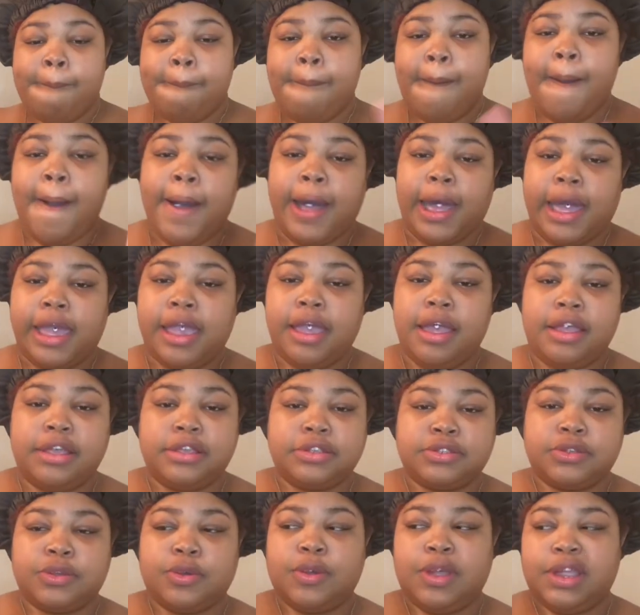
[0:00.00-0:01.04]
Okay, y'all,
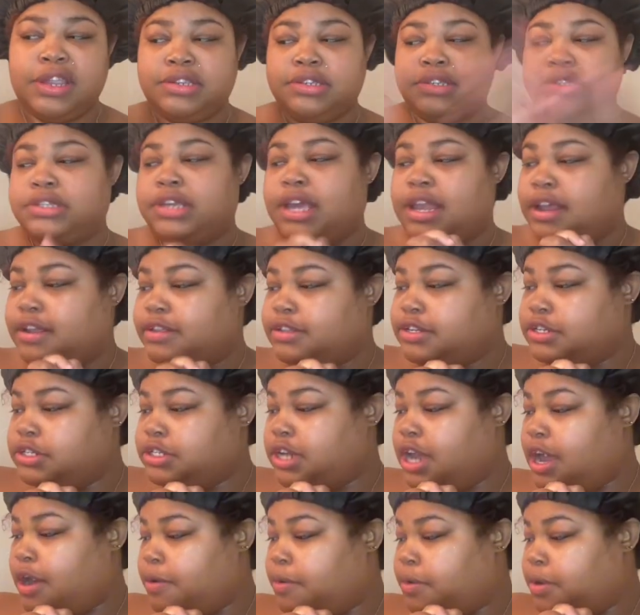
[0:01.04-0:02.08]
so let's just get out the
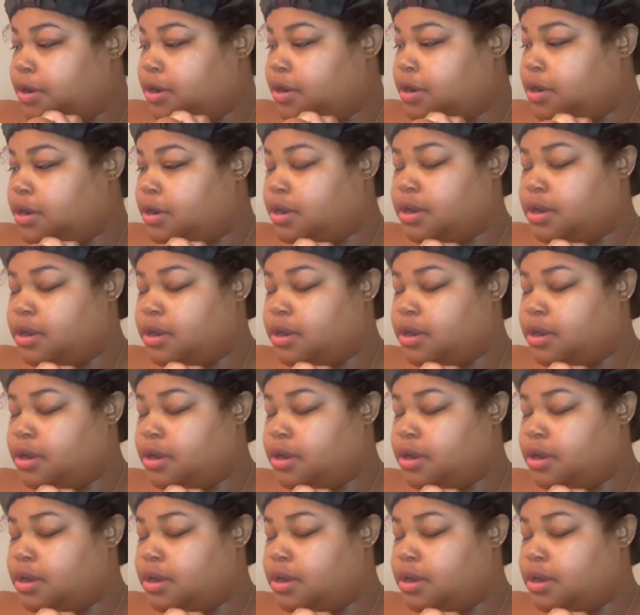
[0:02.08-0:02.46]
shower.